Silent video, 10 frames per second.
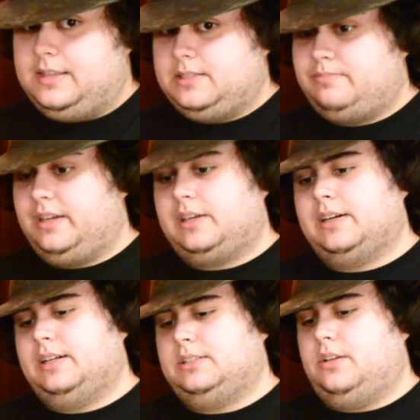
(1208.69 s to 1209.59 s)
this
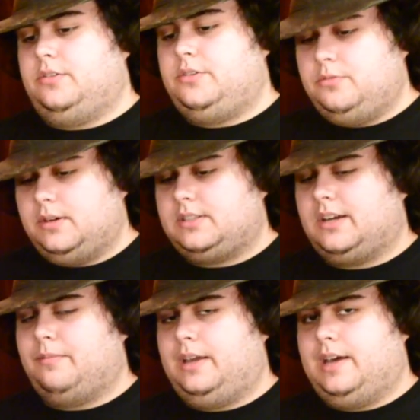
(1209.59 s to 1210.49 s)
because the new one's
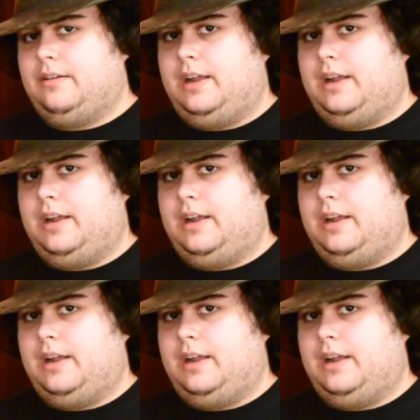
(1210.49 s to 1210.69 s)
coming out,